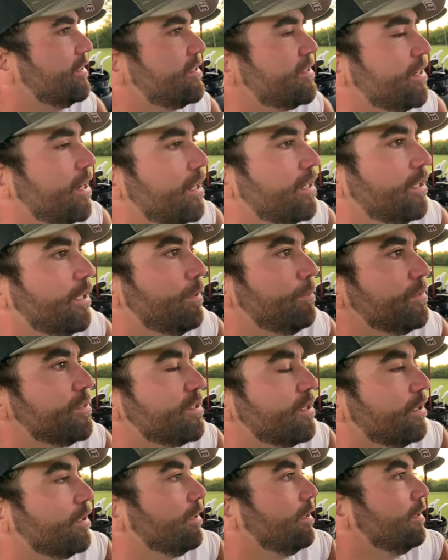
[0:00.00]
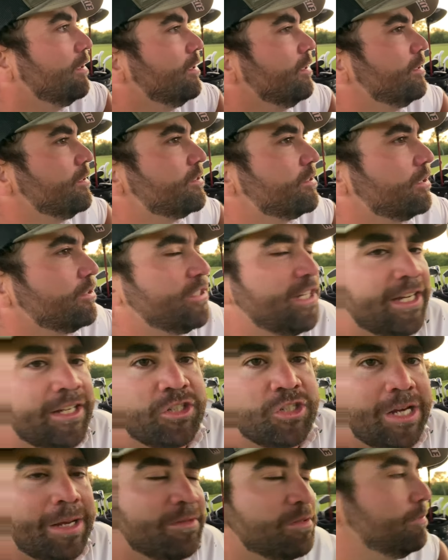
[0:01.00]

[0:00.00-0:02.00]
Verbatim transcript: stock it up, and start start taking jobs